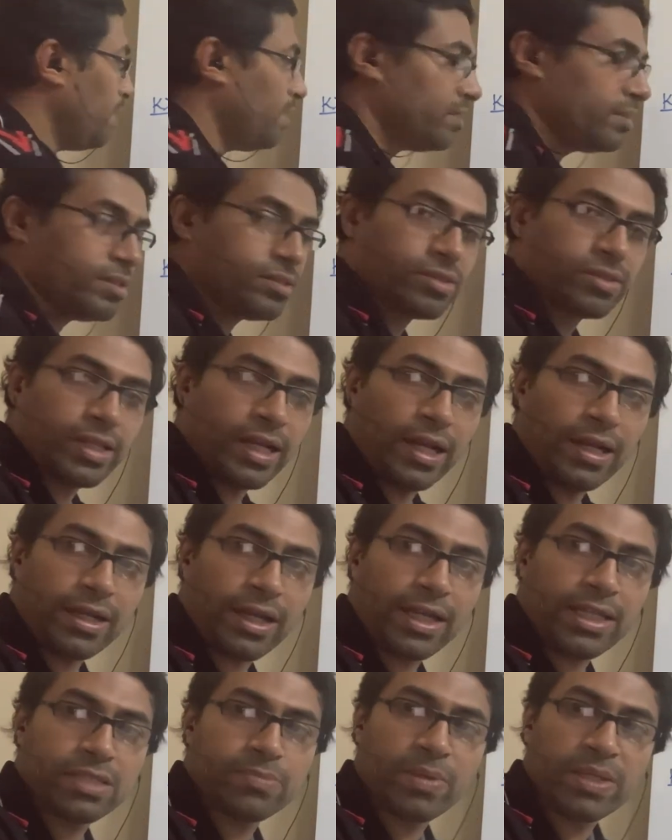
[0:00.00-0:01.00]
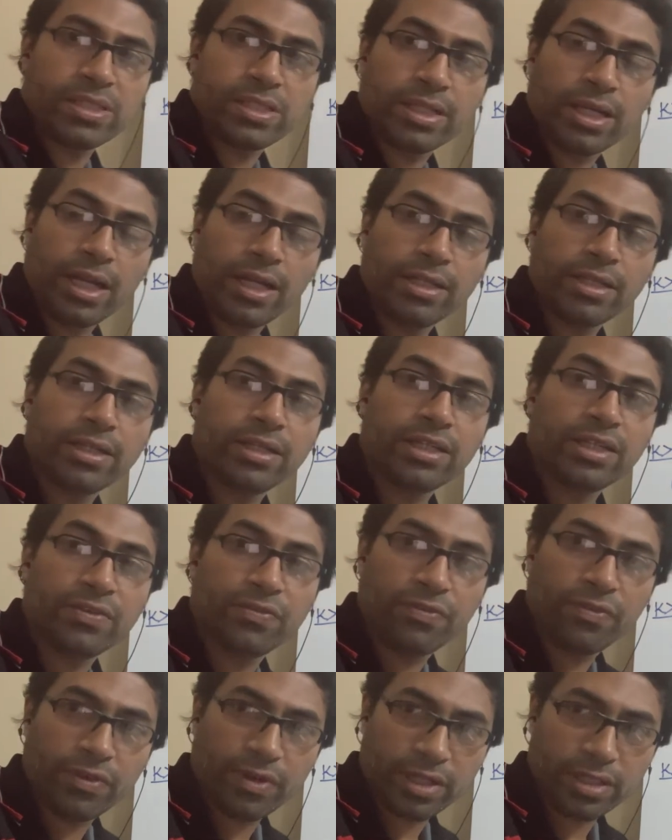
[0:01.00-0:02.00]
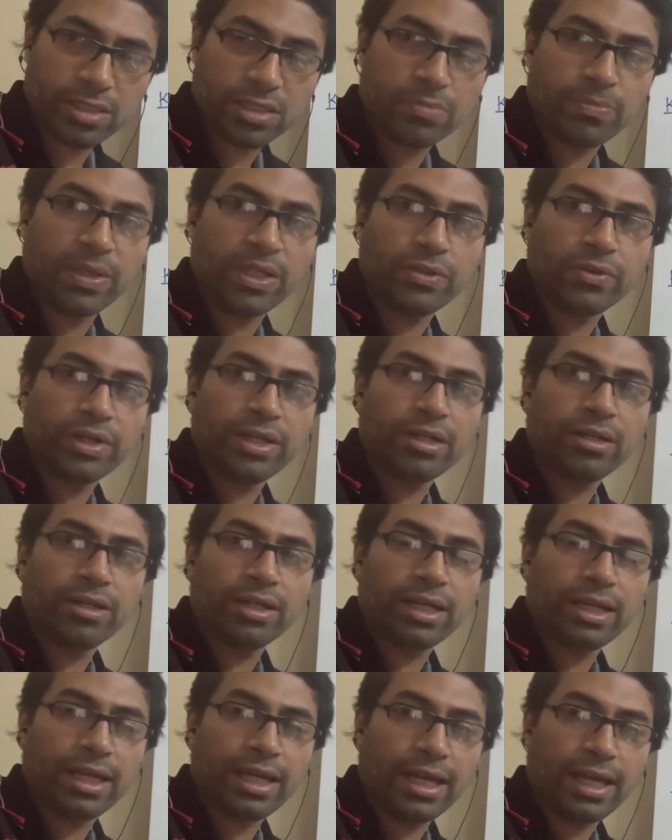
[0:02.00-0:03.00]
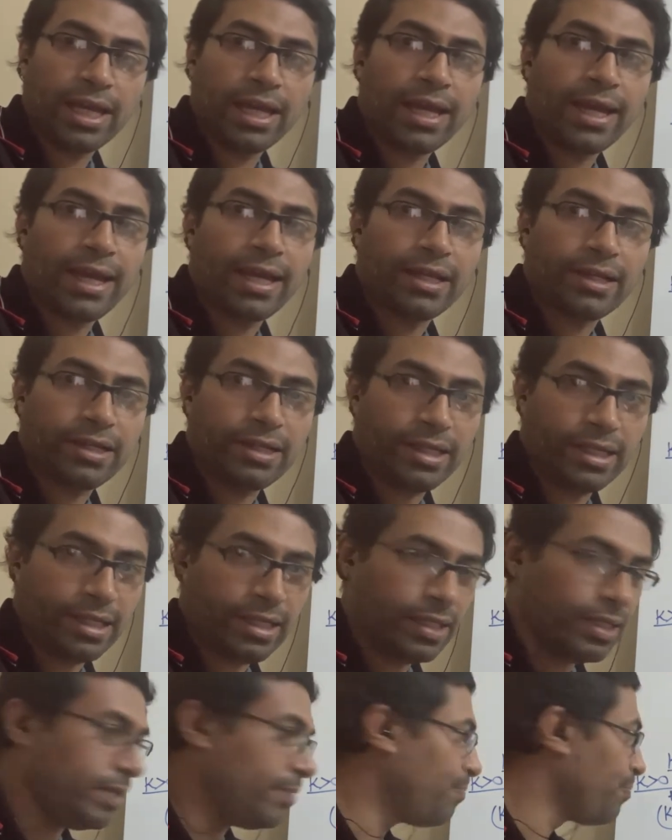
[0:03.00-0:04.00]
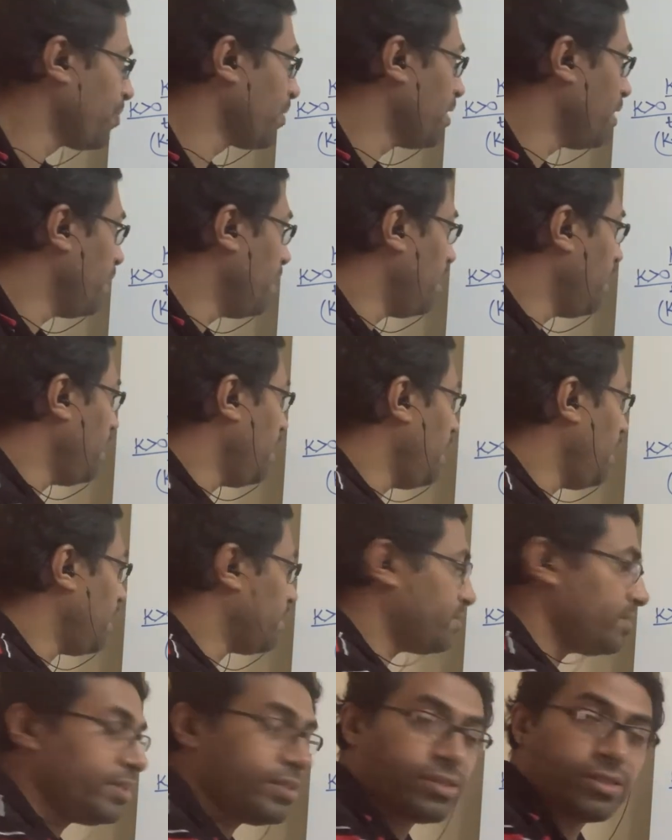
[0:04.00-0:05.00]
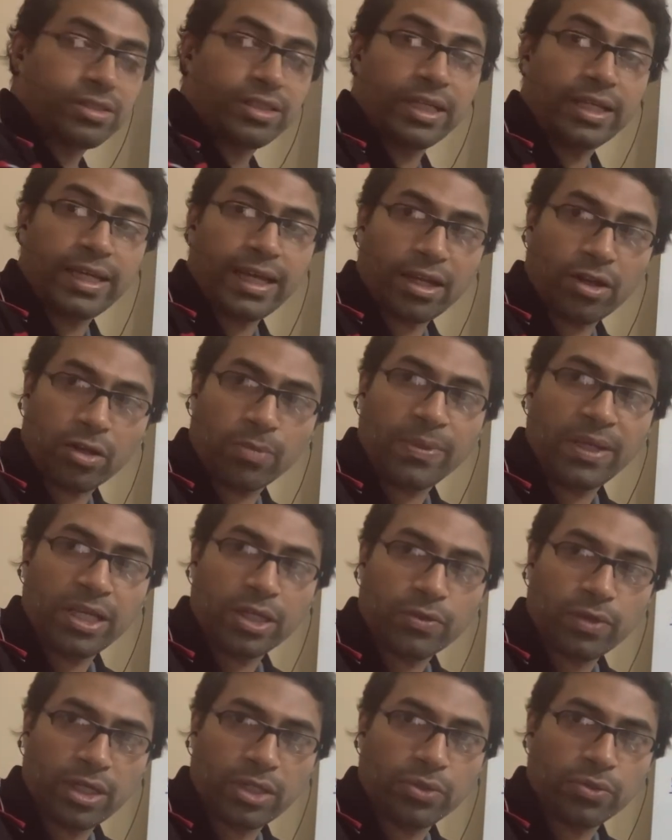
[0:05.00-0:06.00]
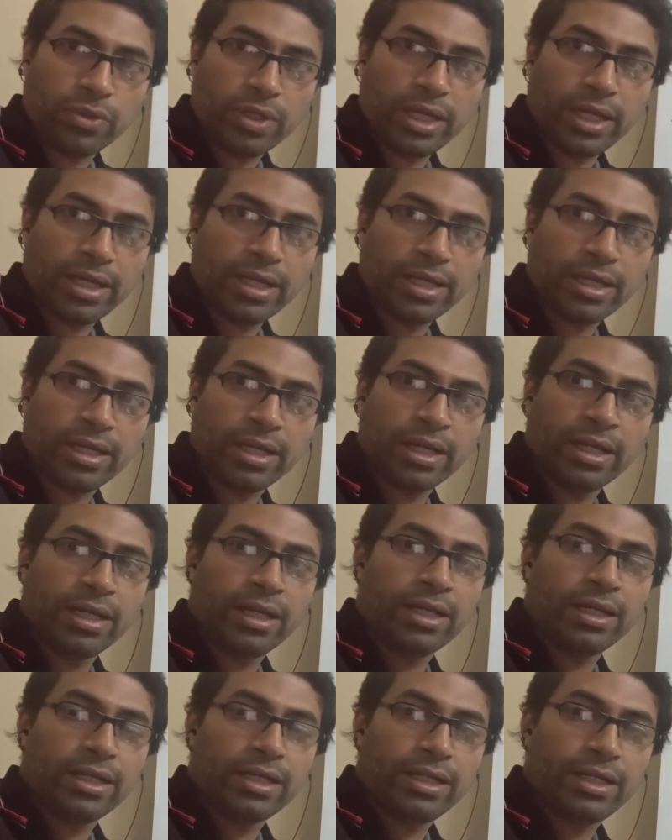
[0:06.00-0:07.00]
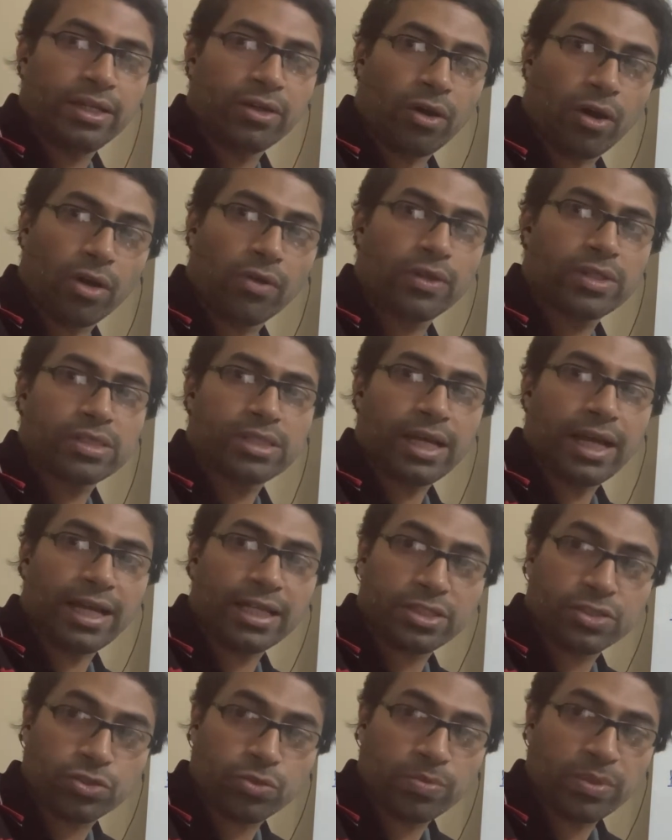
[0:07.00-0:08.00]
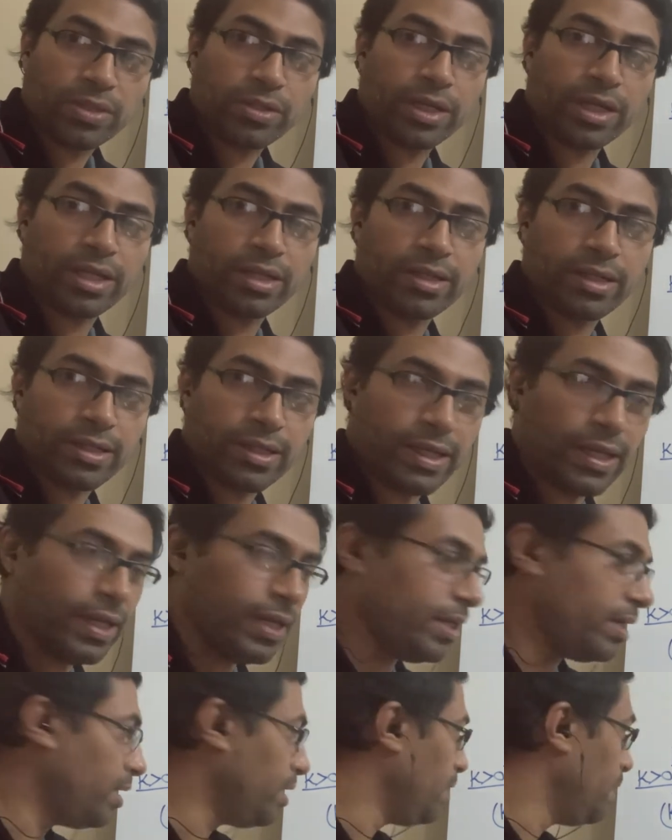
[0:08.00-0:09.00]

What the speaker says: This delta is basically the difference between k and t. And since t cannot be equal to k, t always has to be greater than k.